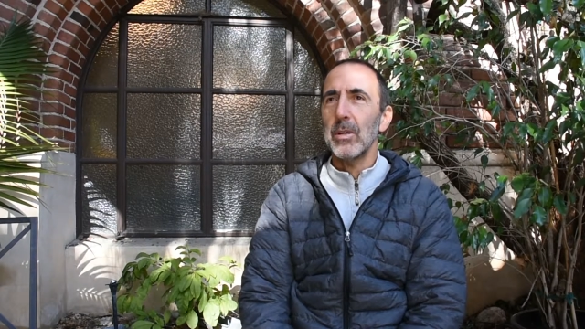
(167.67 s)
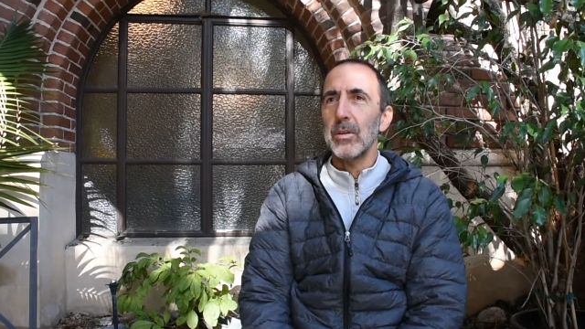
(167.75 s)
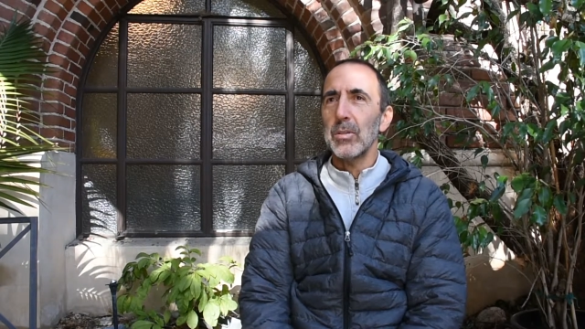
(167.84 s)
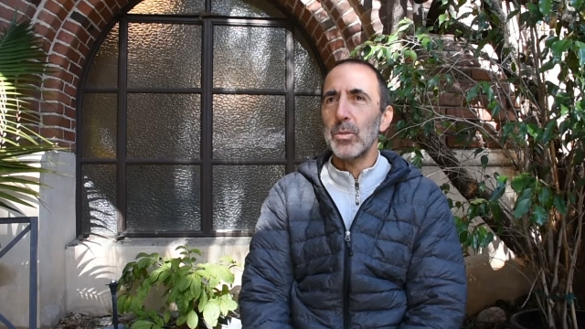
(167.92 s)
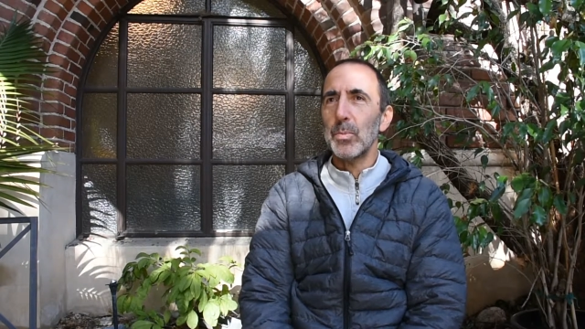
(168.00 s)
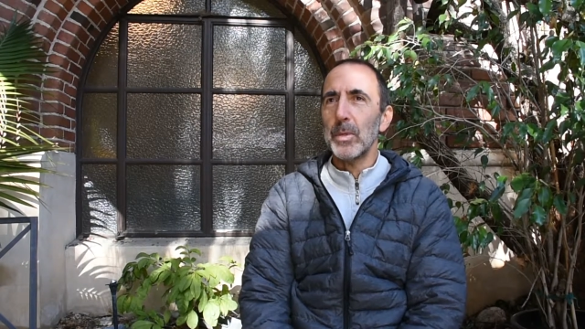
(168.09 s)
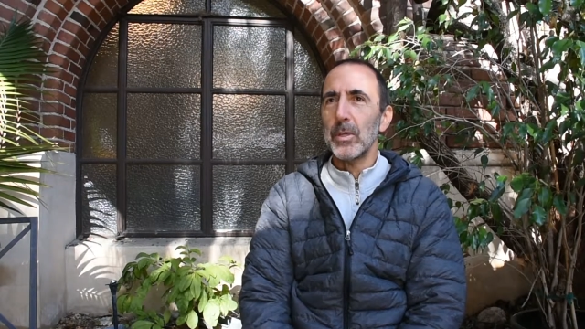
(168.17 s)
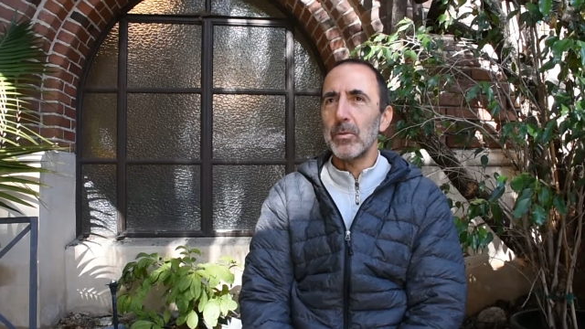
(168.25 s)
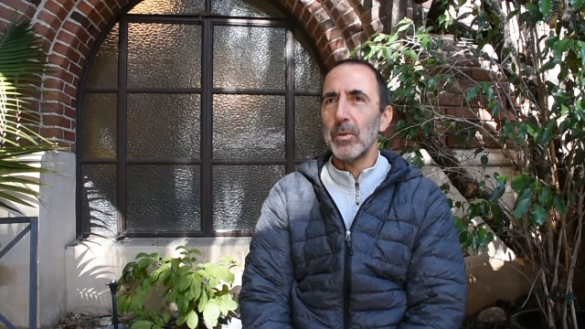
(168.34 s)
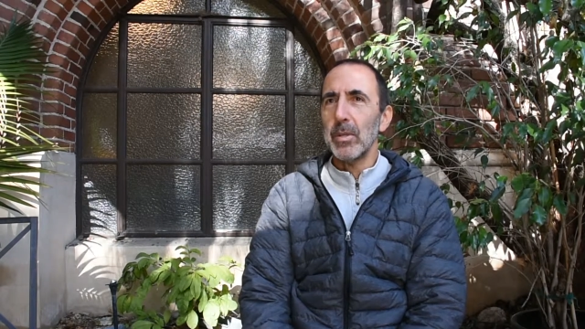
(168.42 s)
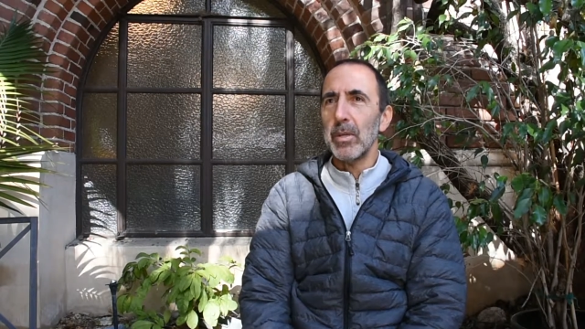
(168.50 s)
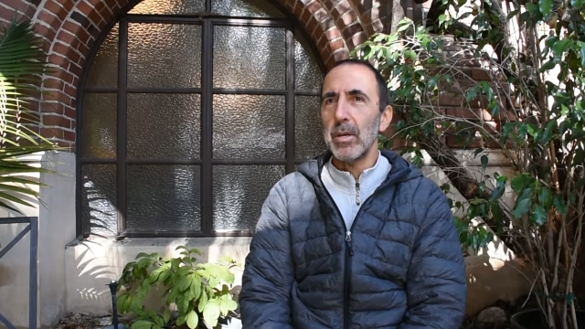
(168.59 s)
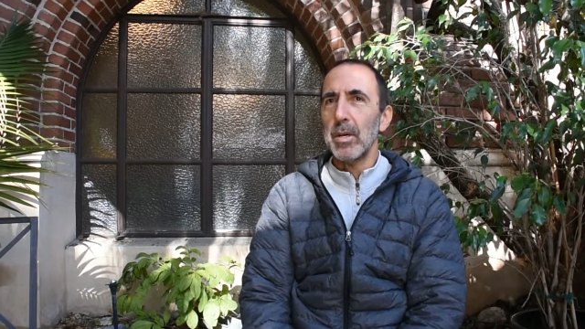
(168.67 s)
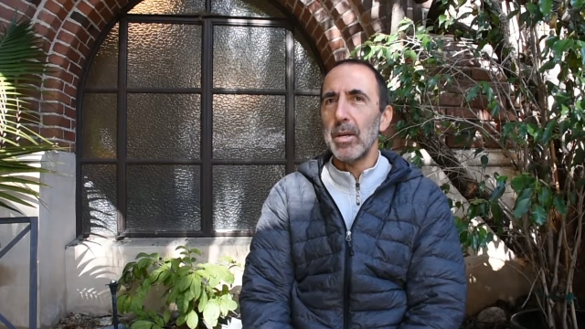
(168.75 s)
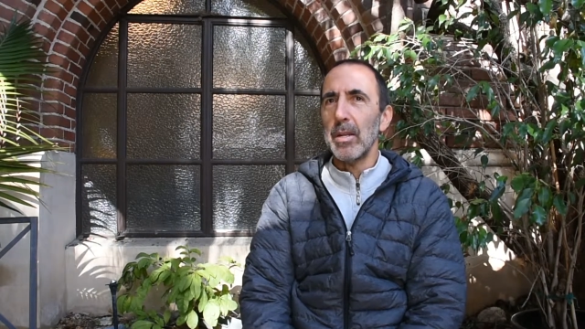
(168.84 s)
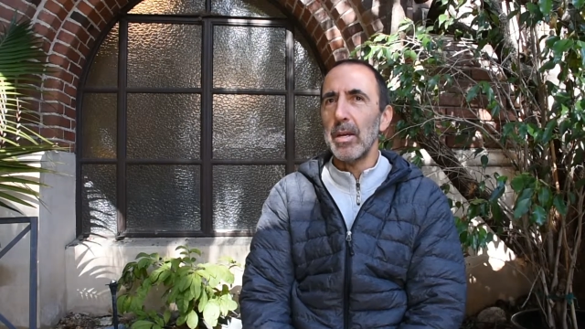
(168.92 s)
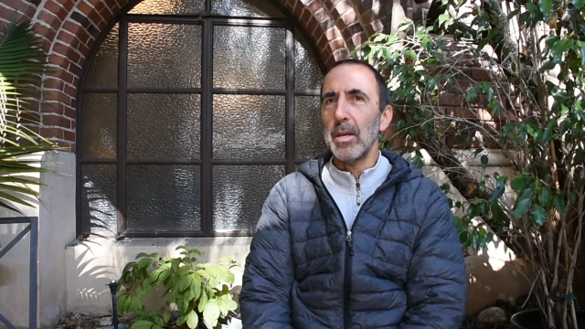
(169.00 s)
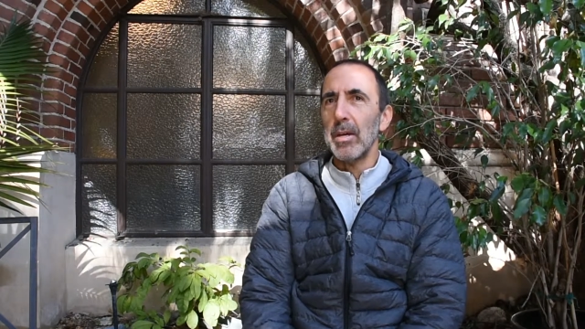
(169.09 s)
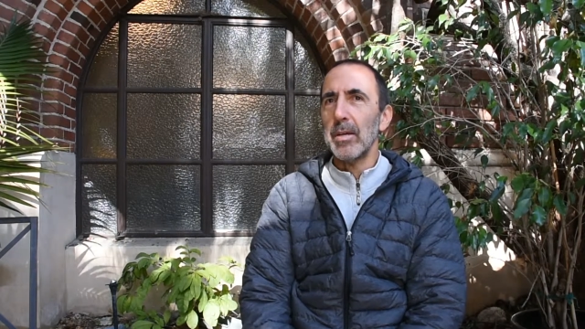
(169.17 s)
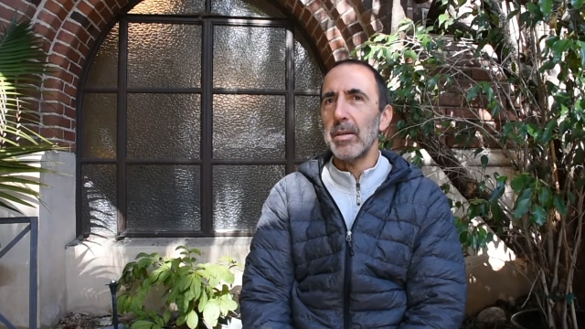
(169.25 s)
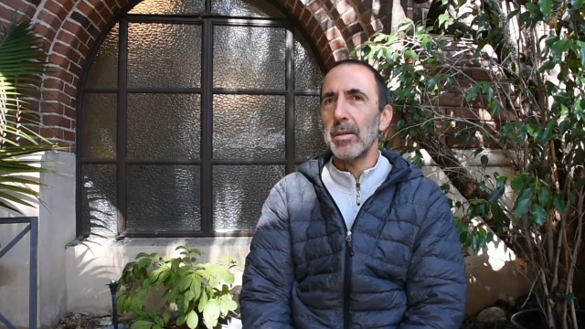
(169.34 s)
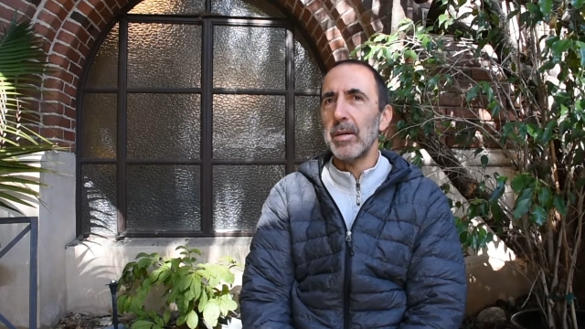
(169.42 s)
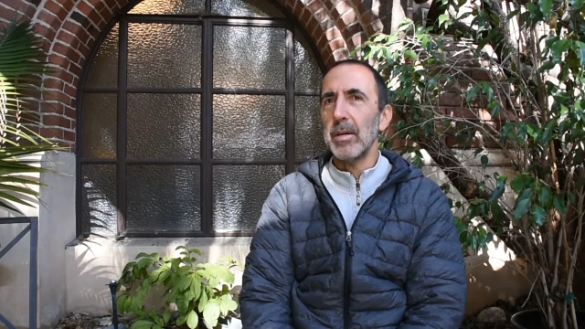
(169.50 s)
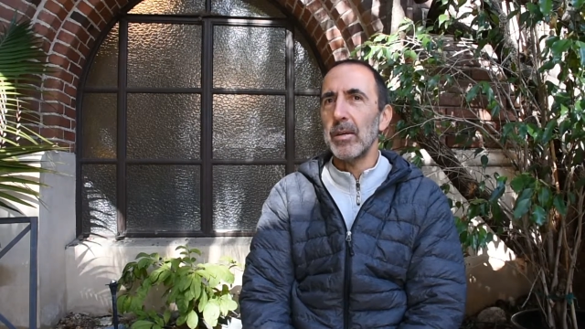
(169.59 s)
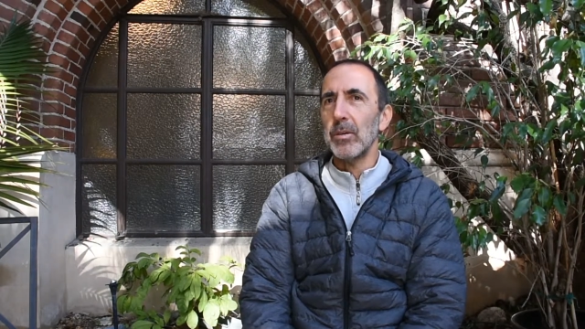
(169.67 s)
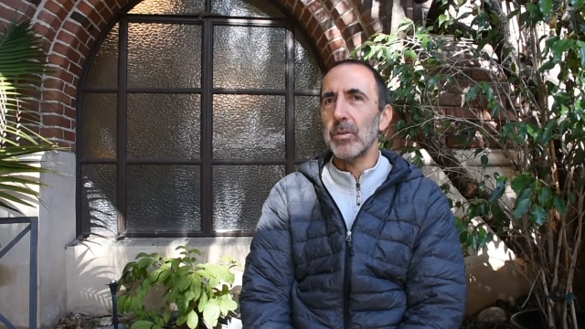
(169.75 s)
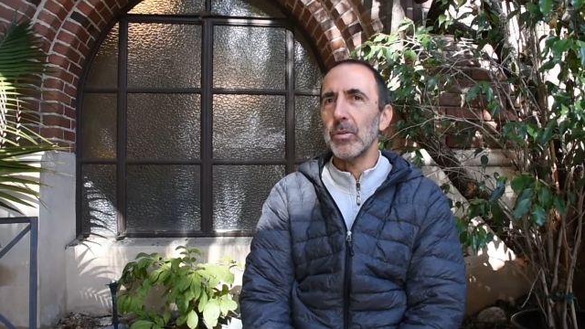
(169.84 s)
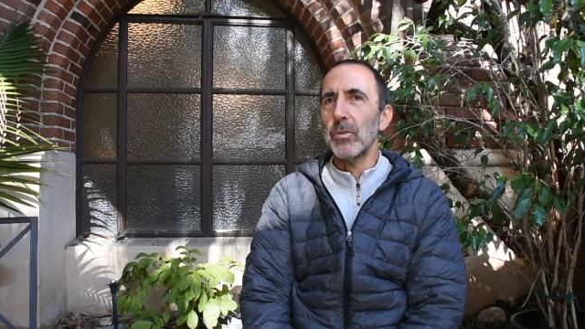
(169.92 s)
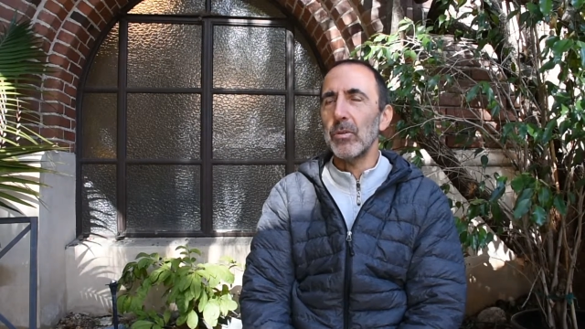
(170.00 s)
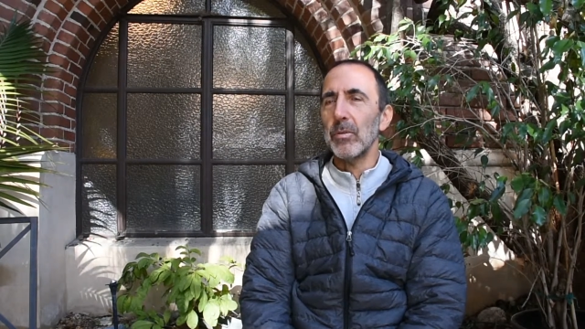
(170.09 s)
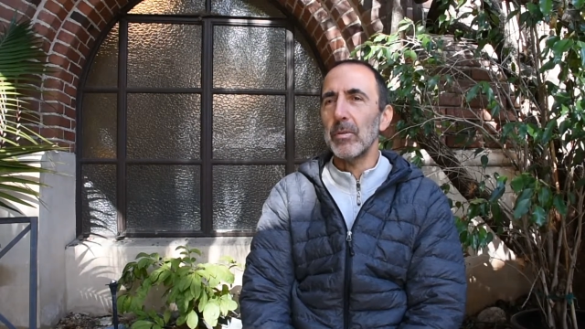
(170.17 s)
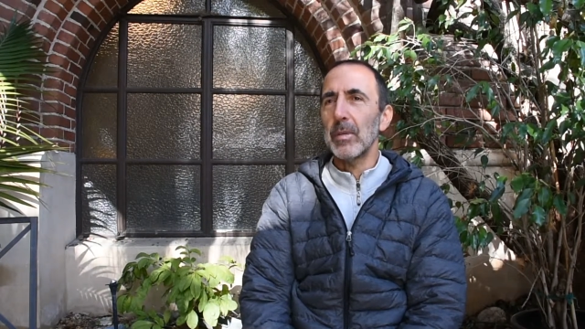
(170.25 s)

spiritual. And I also